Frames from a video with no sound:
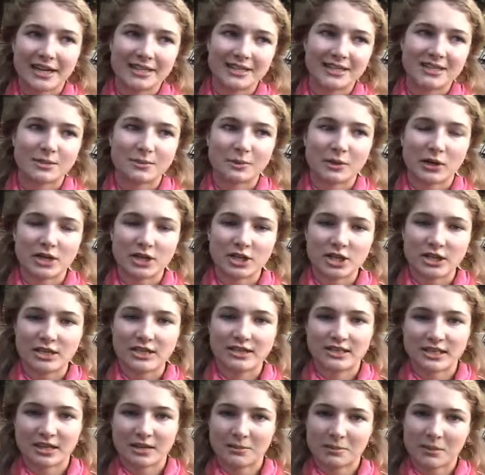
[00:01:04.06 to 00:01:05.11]
inspiration
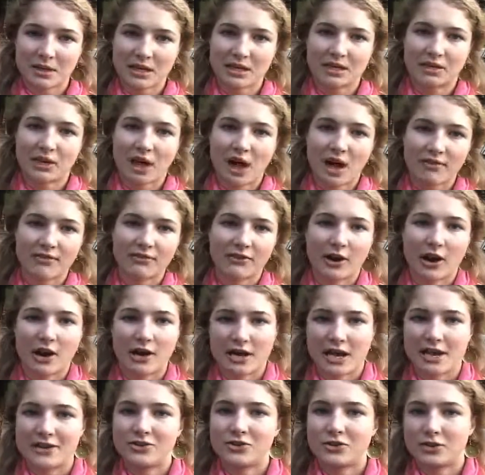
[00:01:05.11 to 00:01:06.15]
is going to mean a lot for our
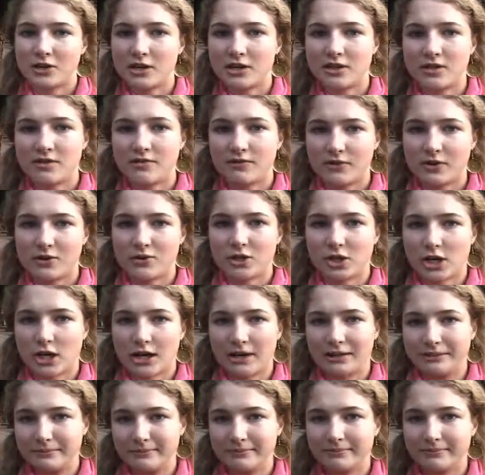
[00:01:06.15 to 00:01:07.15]
country in the future.